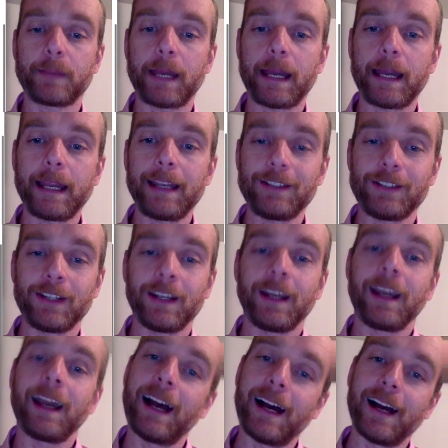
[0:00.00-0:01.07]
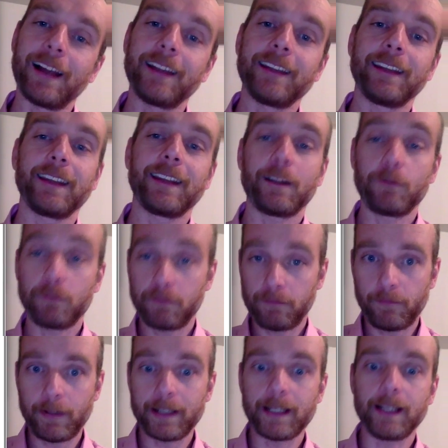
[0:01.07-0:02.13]
page, and they'll
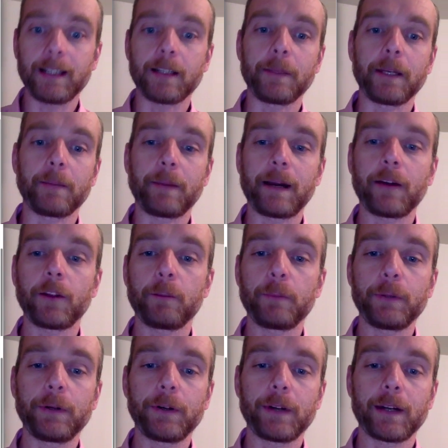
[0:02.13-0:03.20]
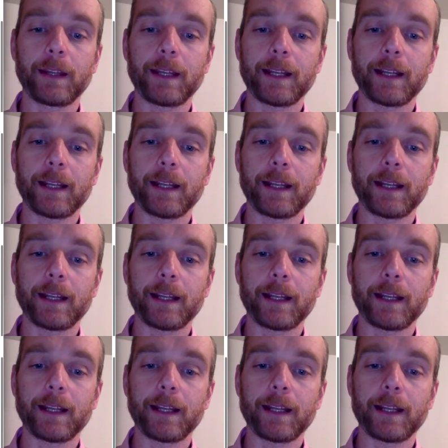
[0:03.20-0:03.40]
read a little bit about the book, they